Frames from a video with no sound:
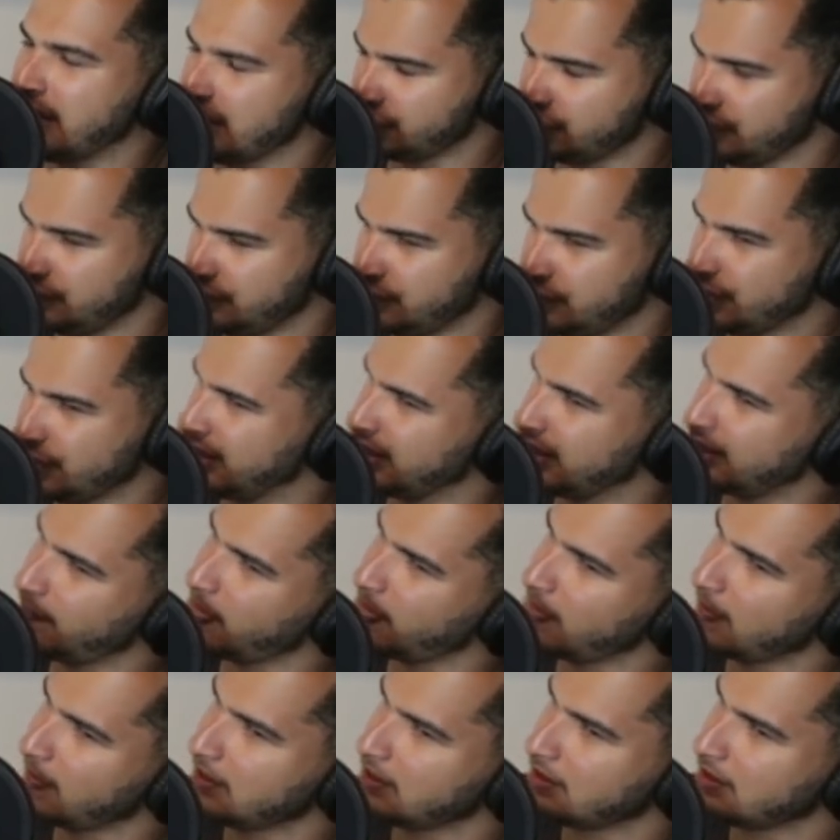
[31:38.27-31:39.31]
shifter thing,
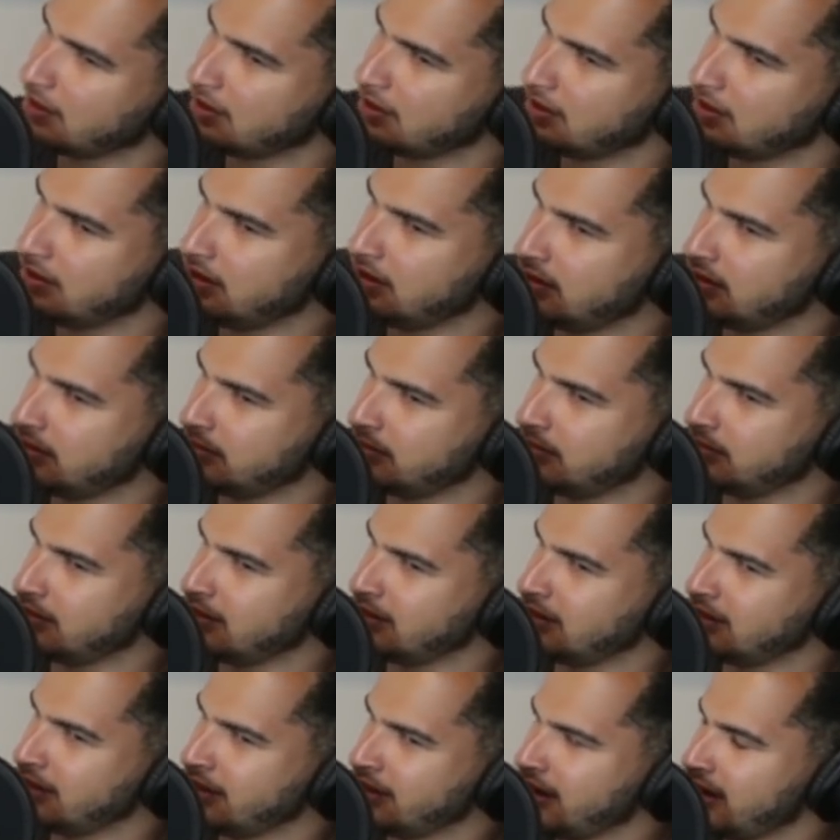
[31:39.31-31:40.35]

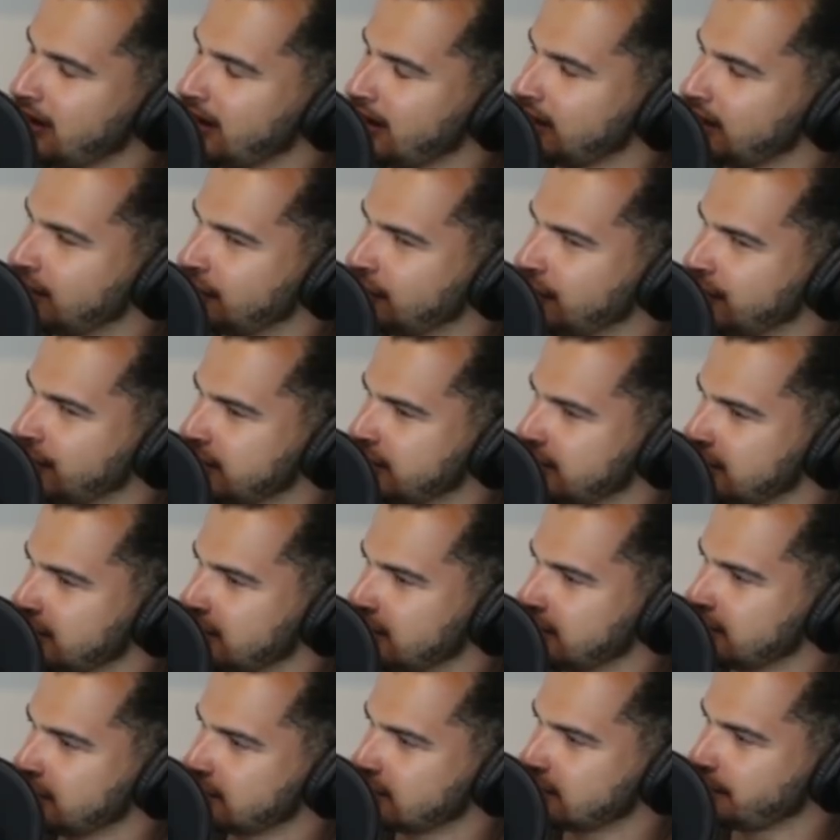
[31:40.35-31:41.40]
again,
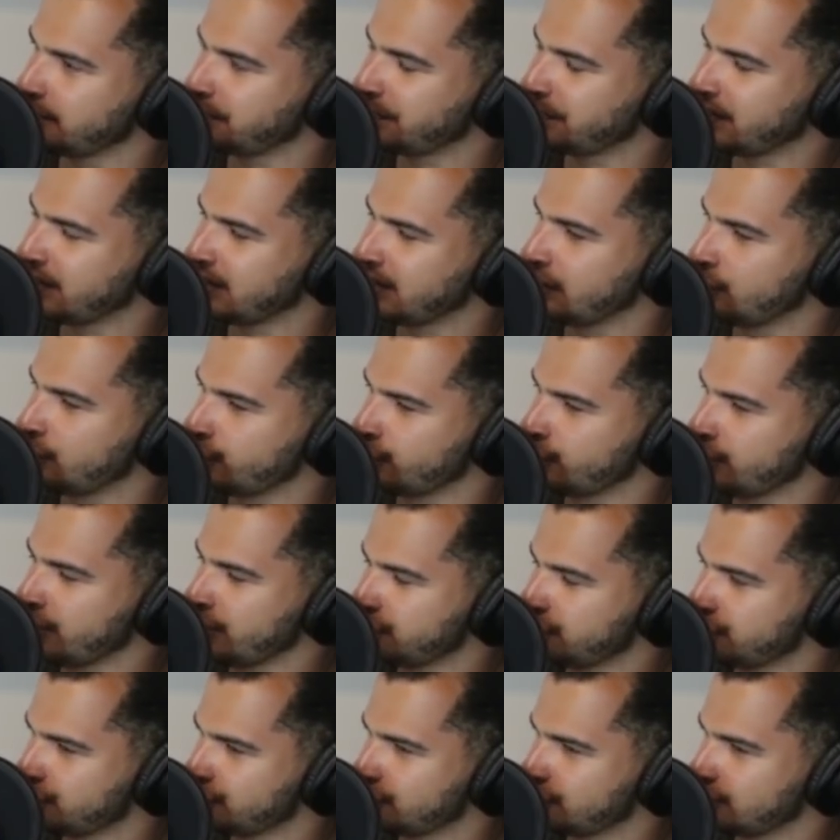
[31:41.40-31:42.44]
it
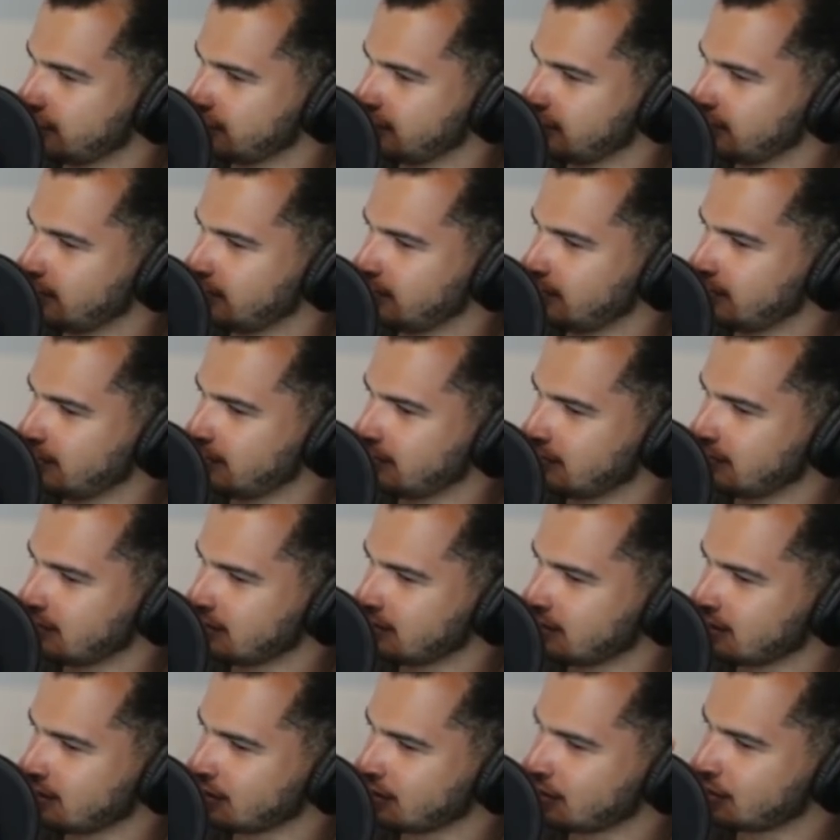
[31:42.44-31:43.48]
reached
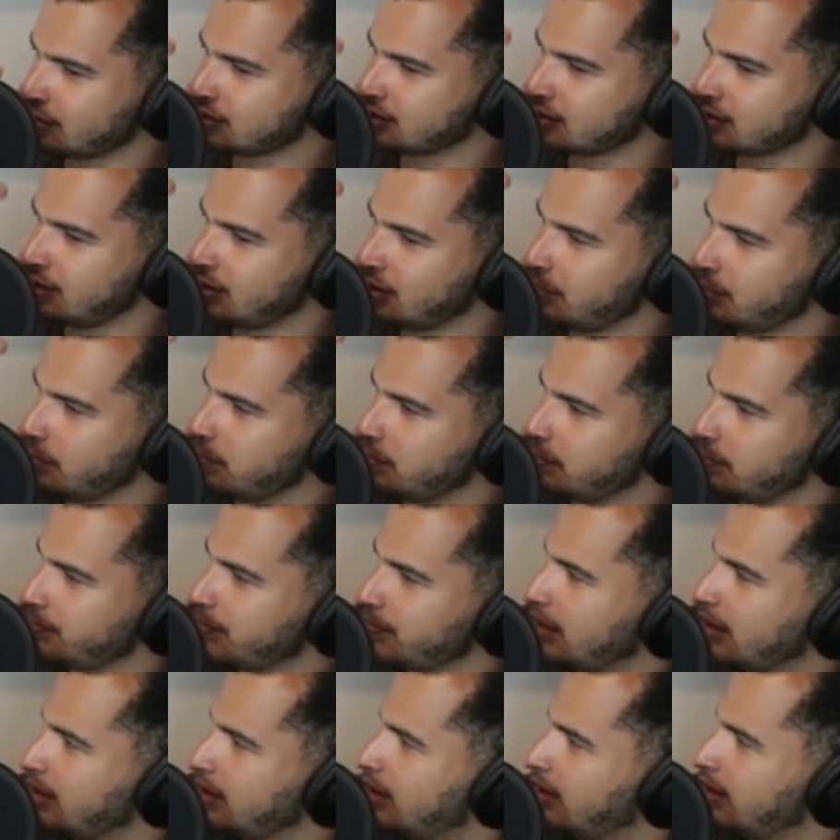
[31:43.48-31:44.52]
some
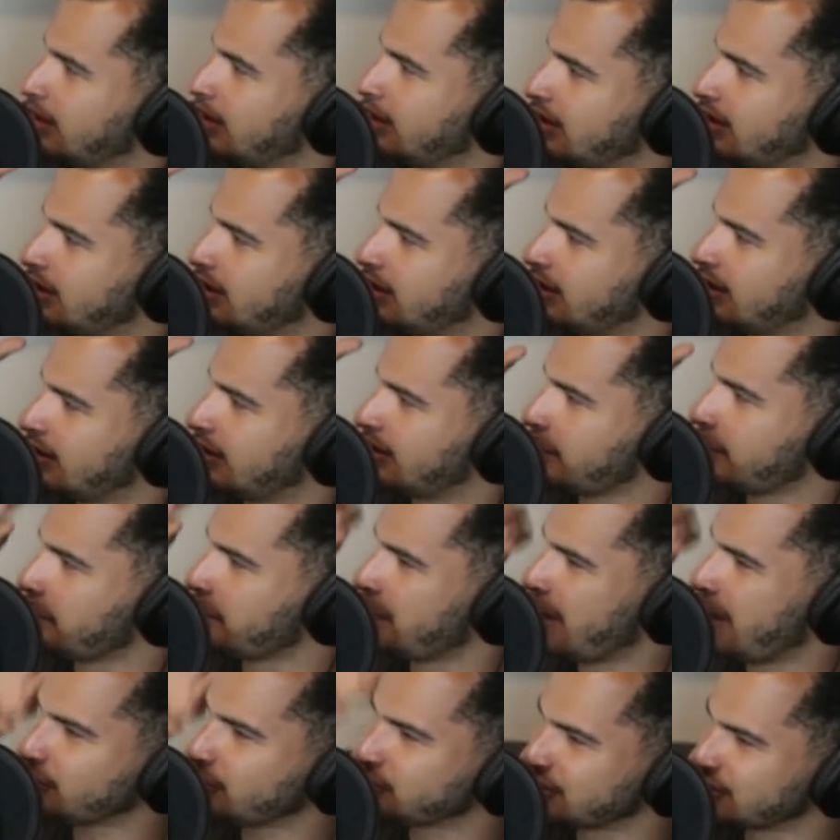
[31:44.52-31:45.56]

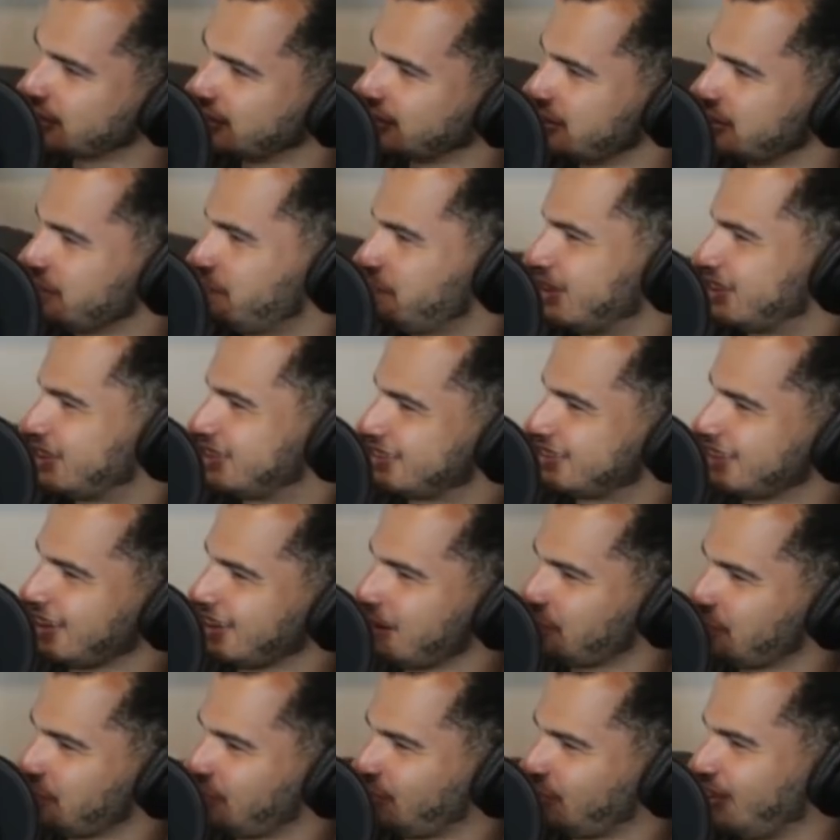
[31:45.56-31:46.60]
Mount Olympus
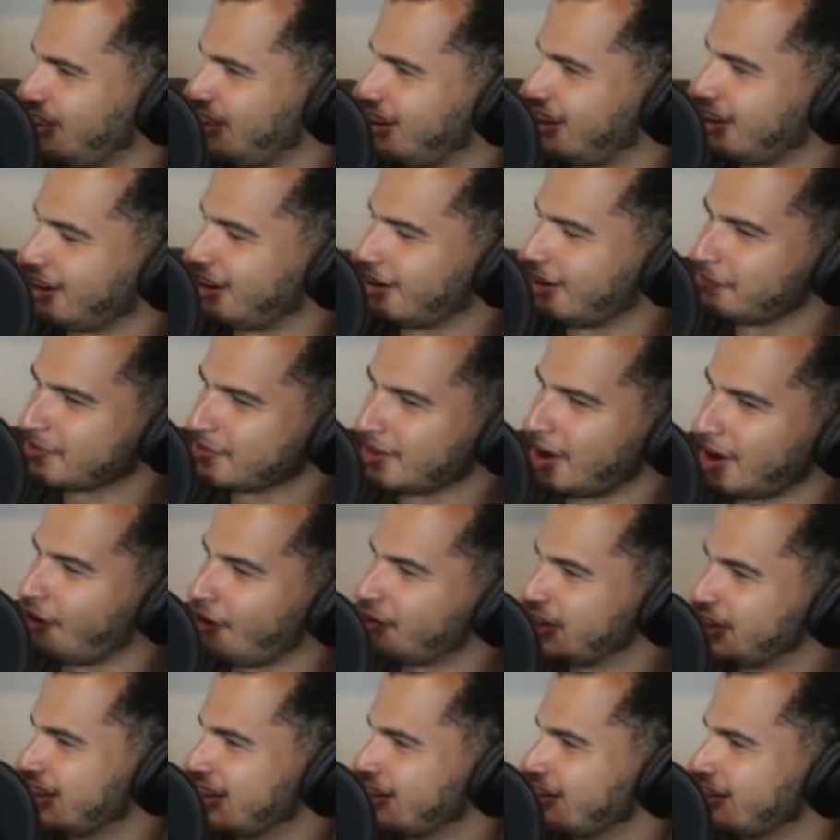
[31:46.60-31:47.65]
type thing
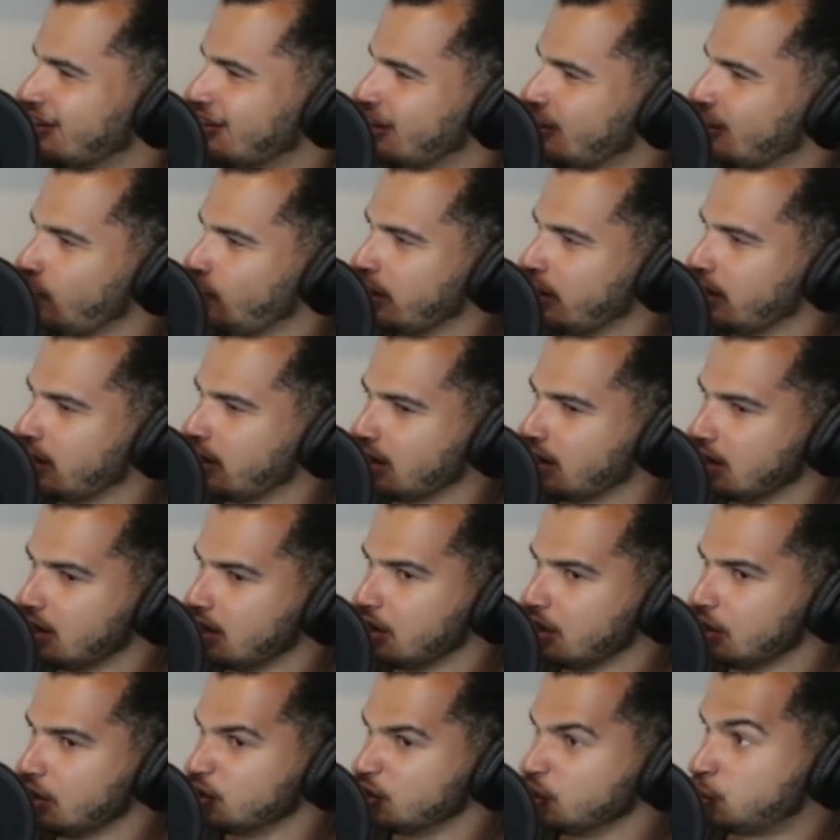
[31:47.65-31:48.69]
on the internet where,
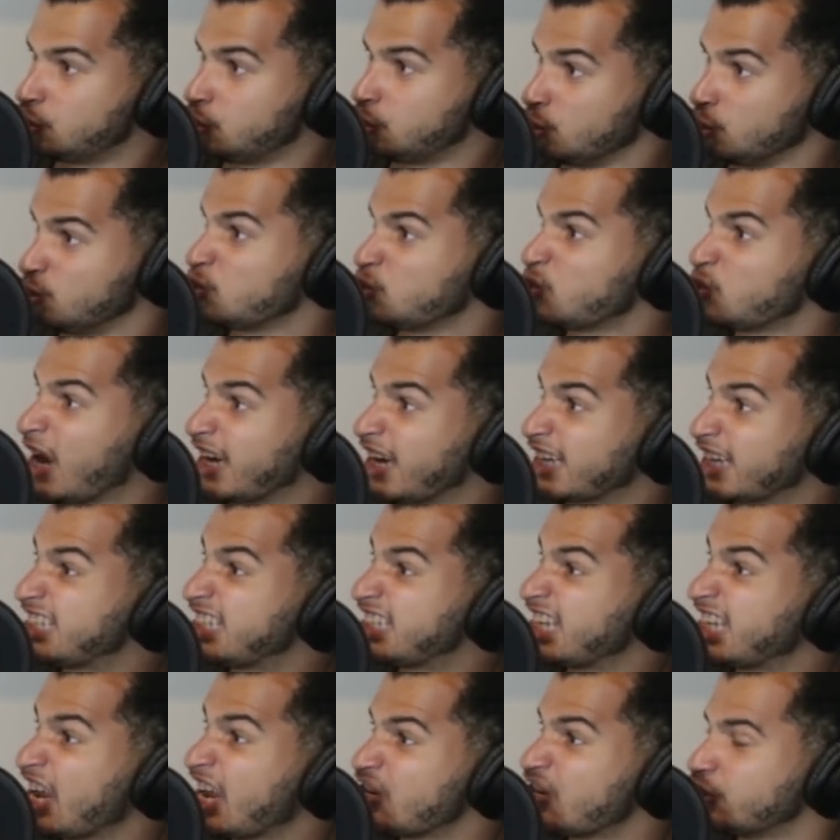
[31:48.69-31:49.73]
dude, you got a
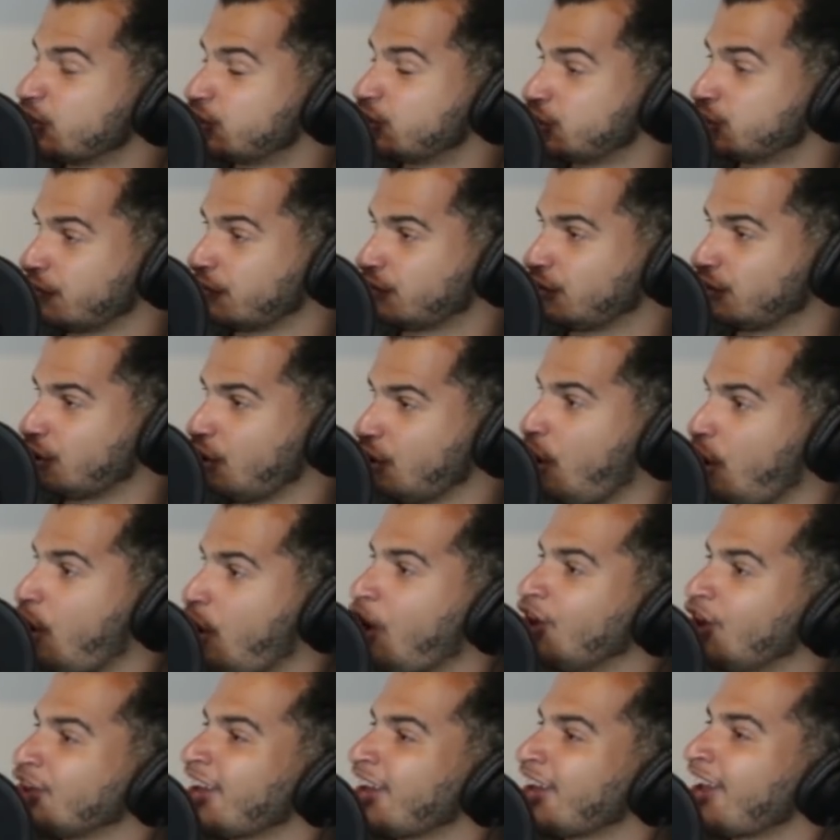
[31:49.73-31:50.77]
gated shifter.
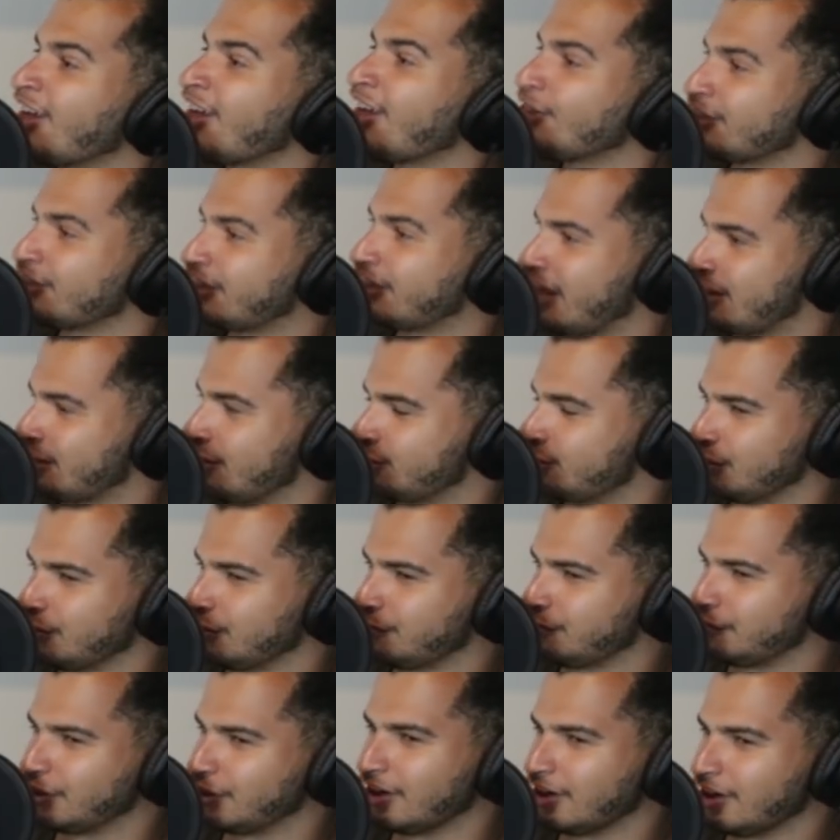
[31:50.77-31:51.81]
All hail the gated
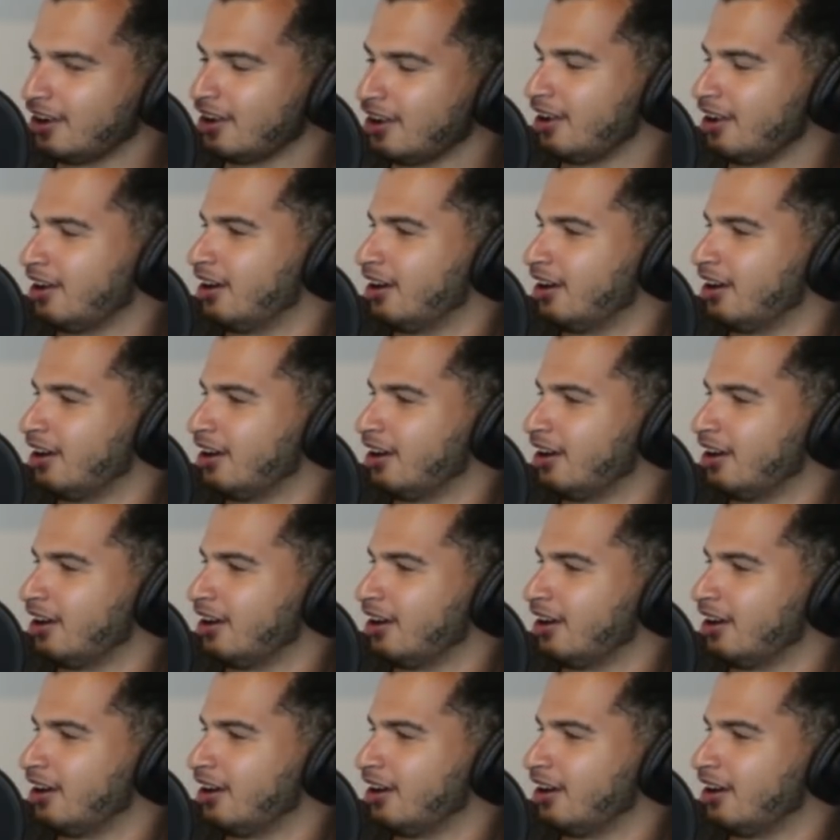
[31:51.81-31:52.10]
shifter.